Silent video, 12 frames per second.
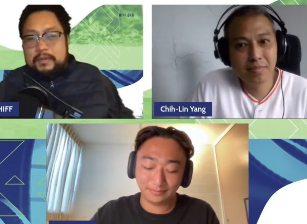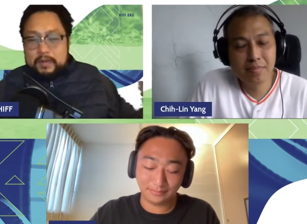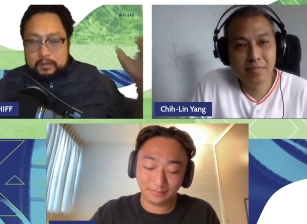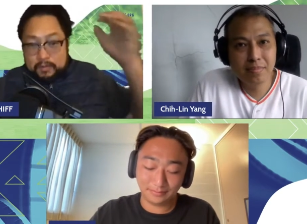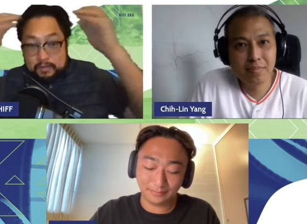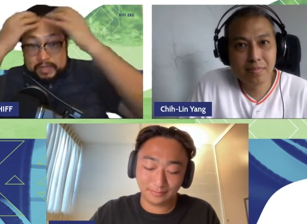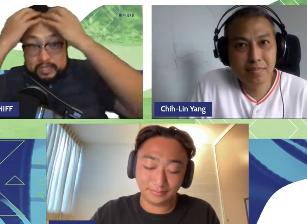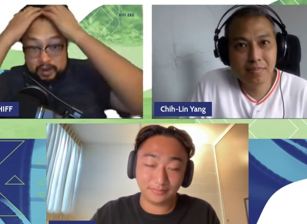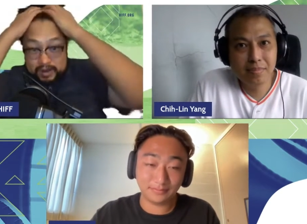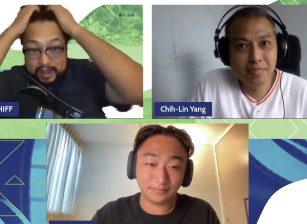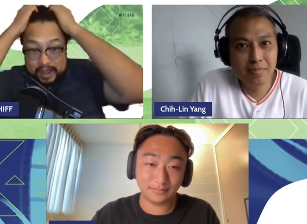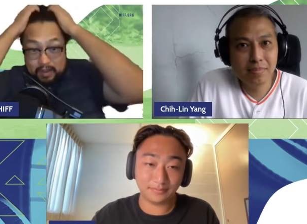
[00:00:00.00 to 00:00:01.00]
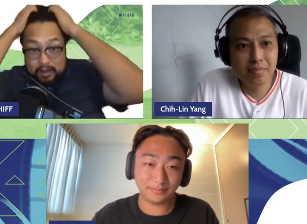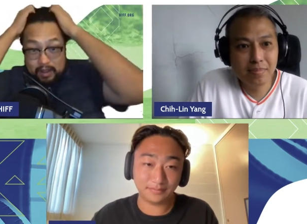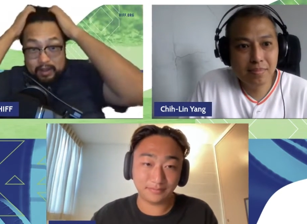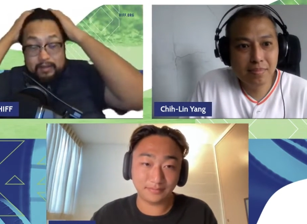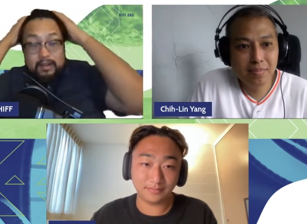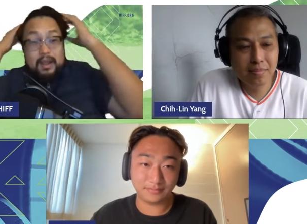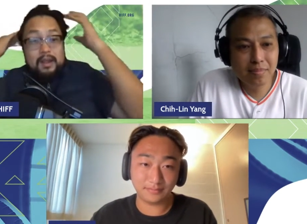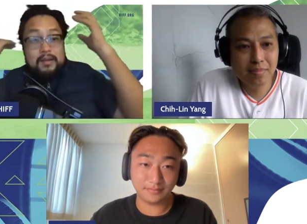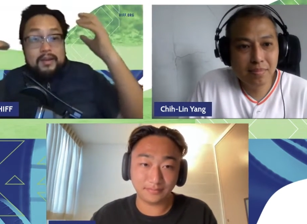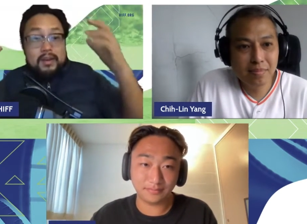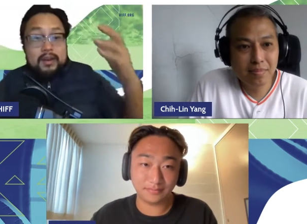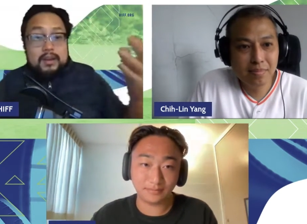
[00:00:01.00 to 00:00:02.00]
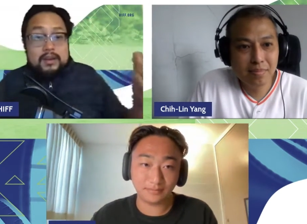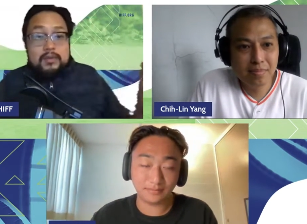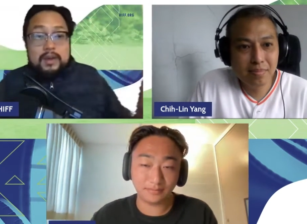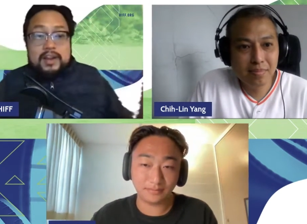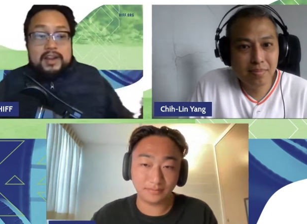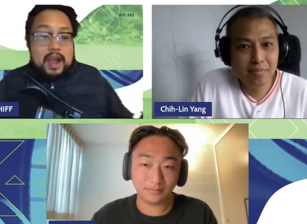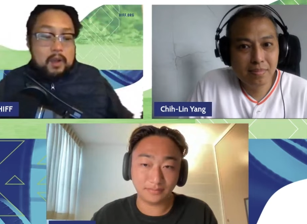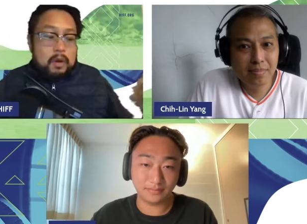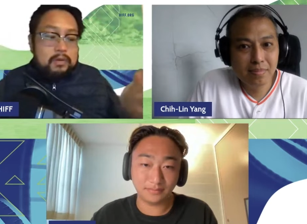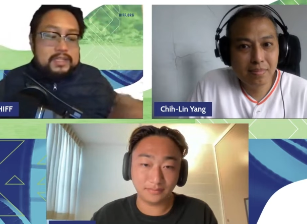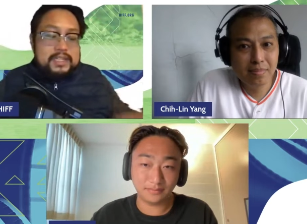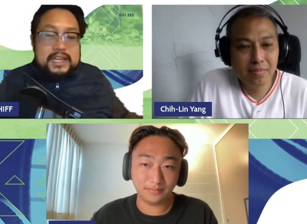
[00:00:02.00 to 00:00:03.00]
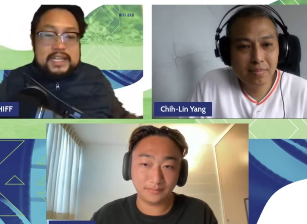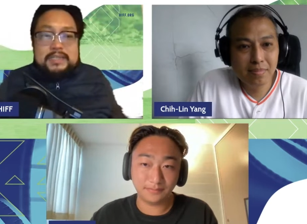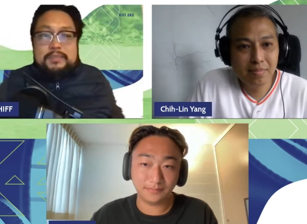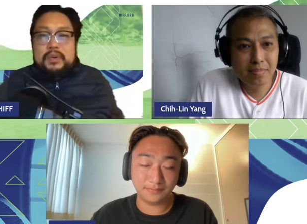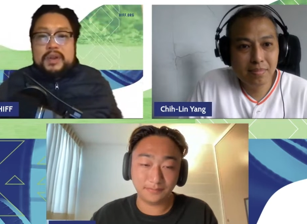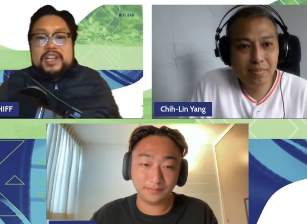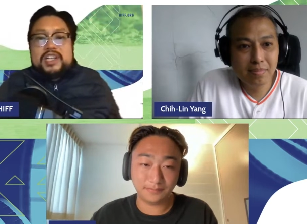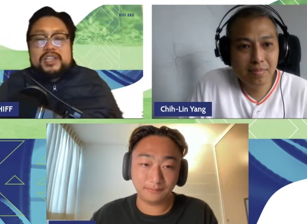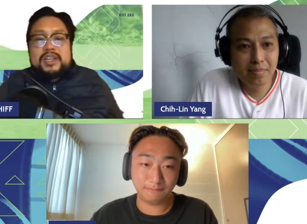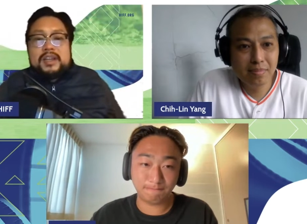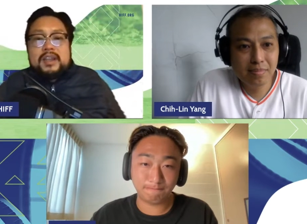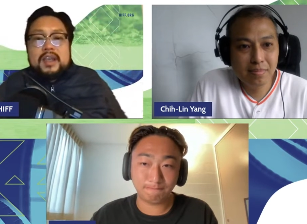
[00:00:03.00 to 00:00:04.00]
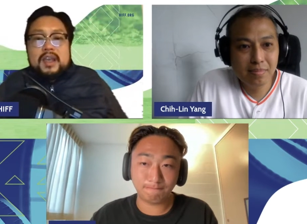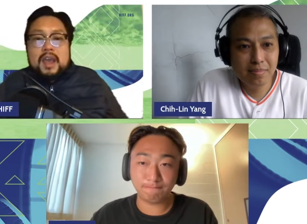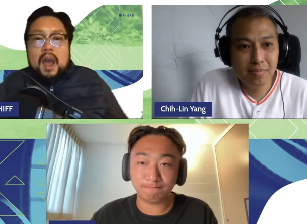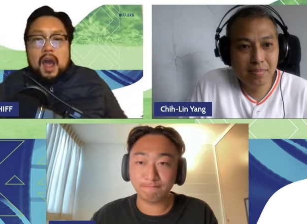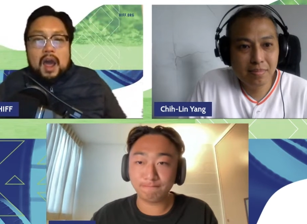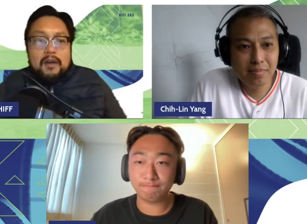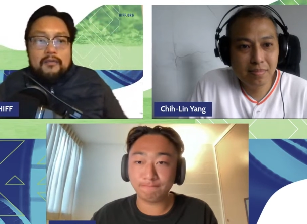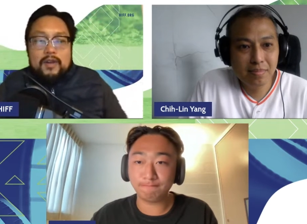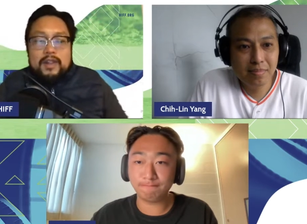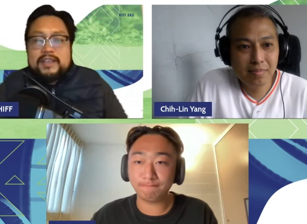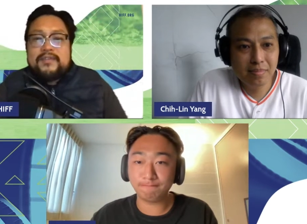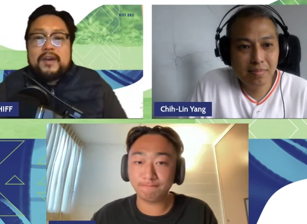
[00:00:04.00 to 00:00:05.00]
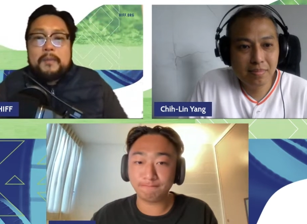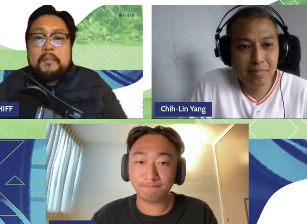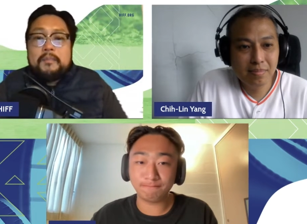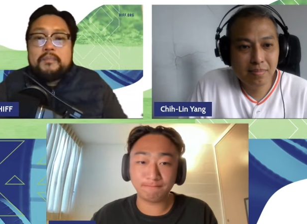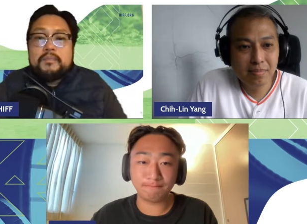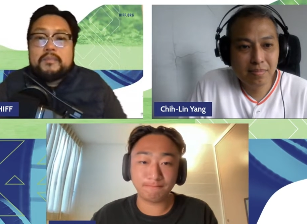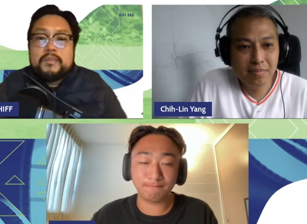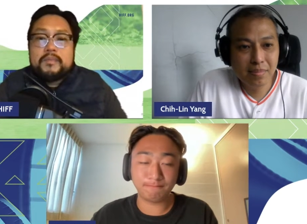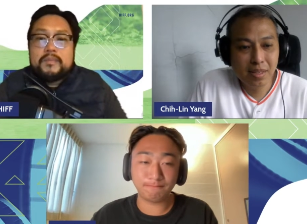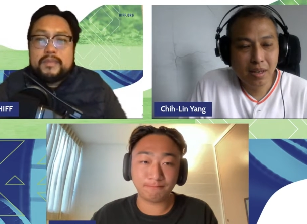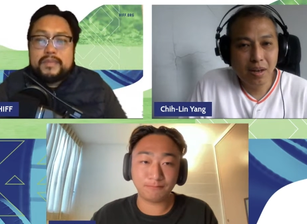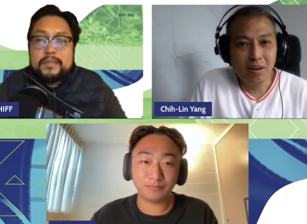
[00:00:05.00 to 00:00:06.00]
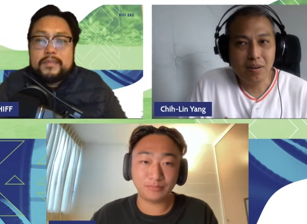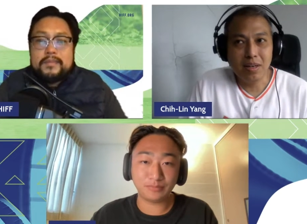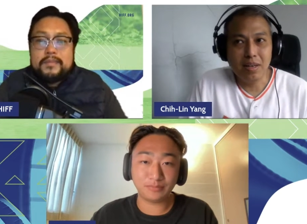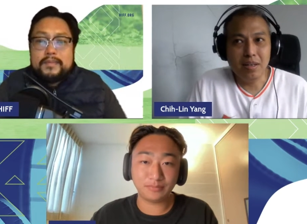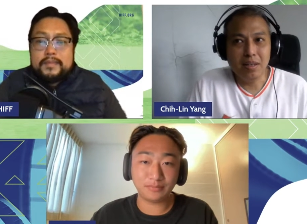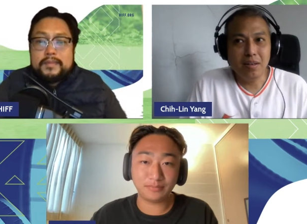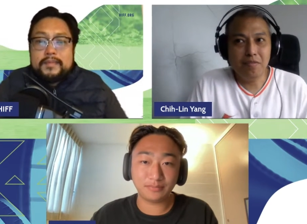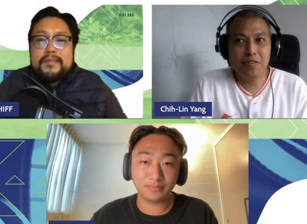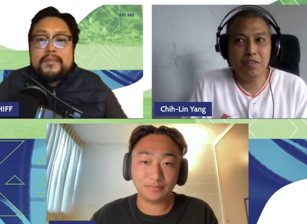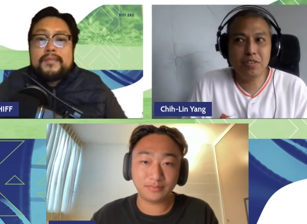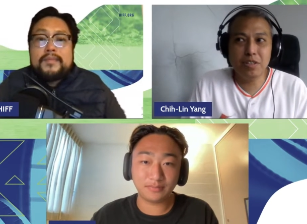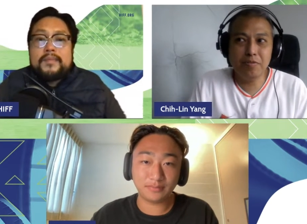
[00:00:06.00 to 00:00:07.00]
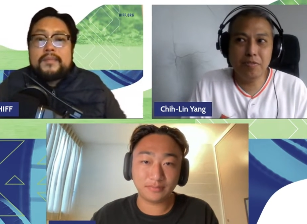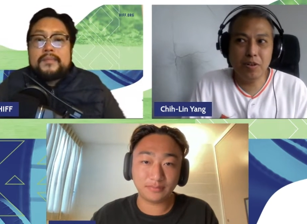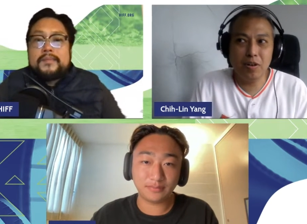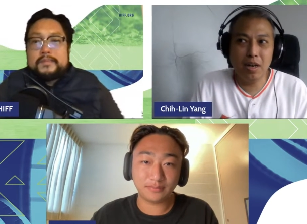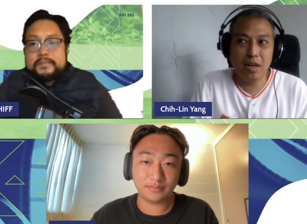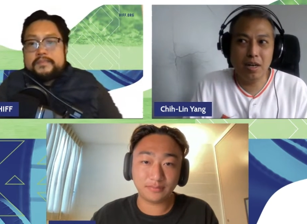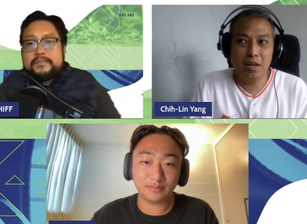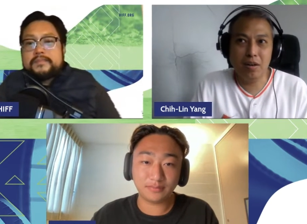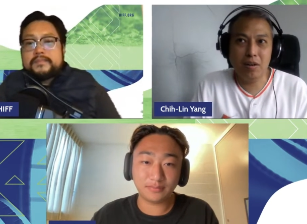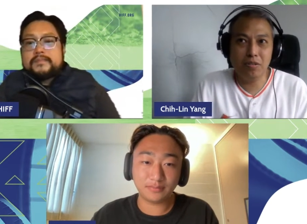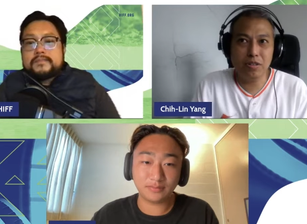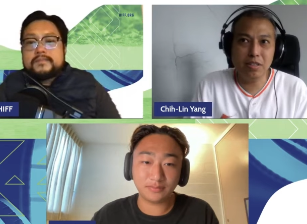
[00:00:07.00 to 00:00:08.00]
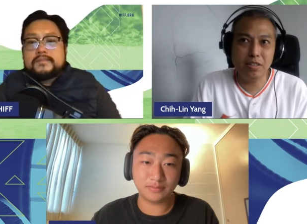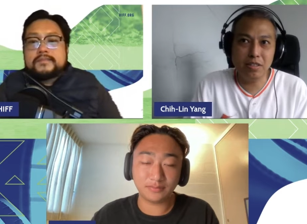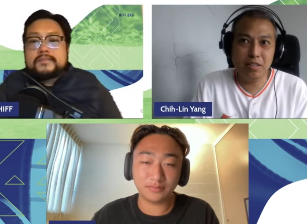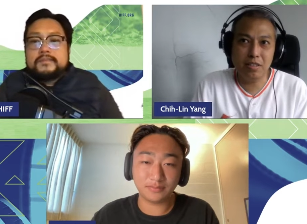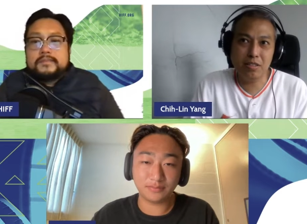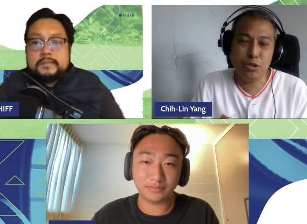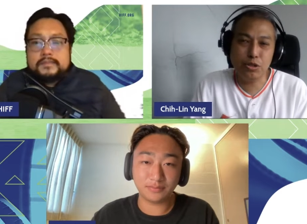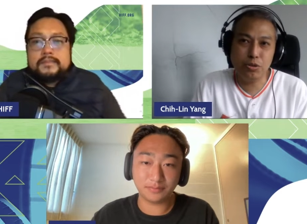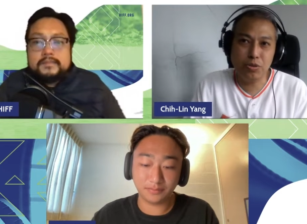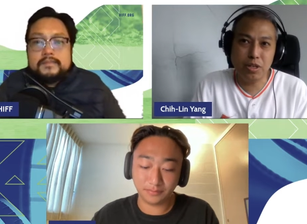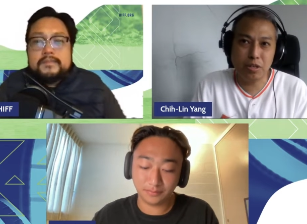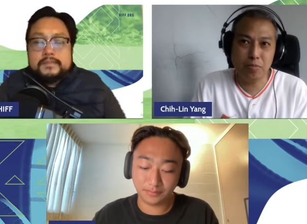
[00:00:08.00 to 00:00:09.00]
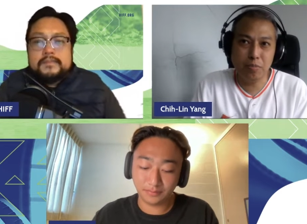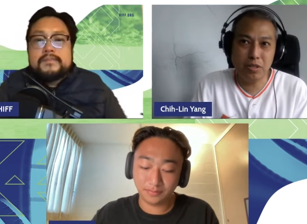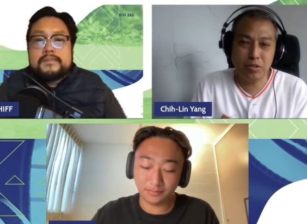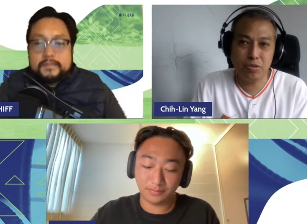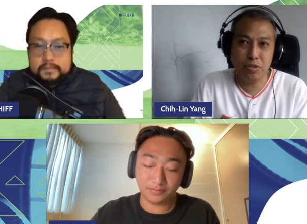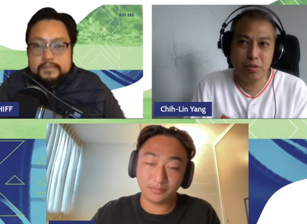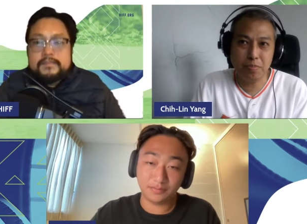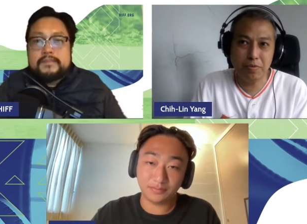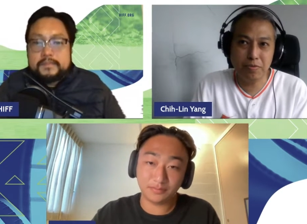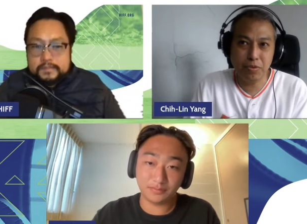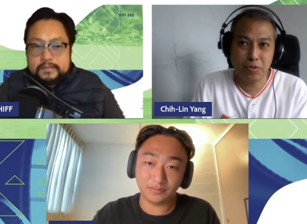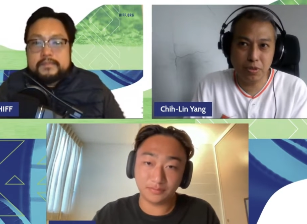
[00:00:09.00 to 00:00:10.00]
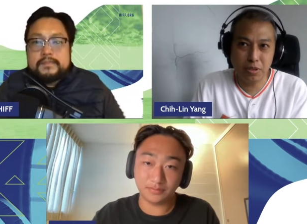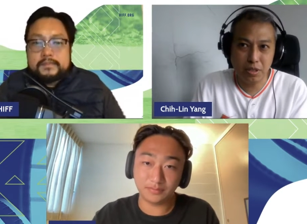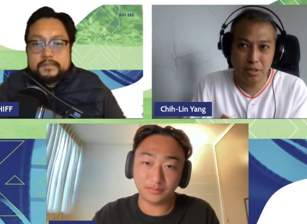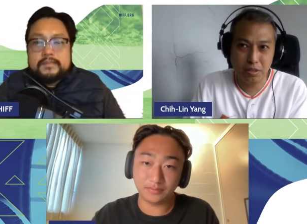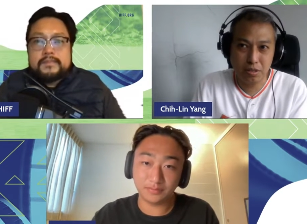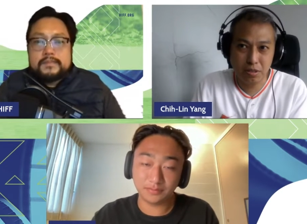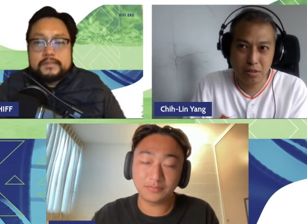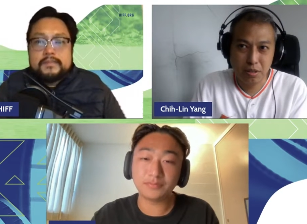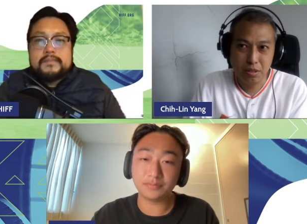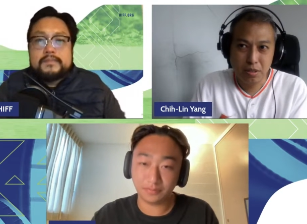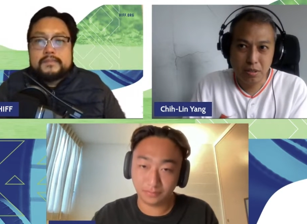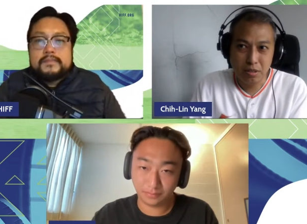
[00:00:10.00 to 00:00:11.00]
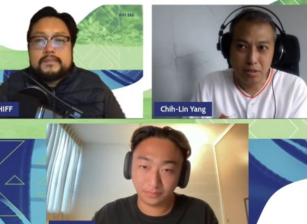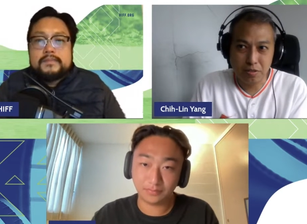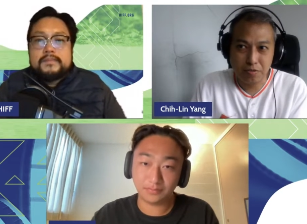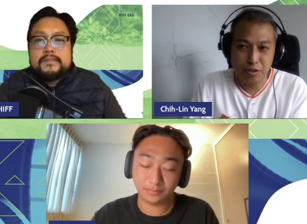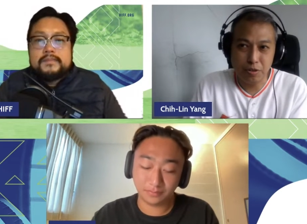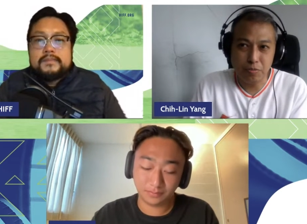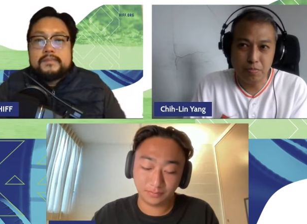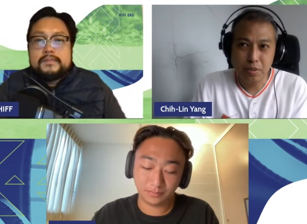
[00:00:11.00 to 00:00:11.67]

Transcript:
Speaker 1: know, when we start now, like uh, Director Yang, what was the inspiration uh, for this film?
Speaker 2: Okay, first of all, I already did two documentaries before this this film.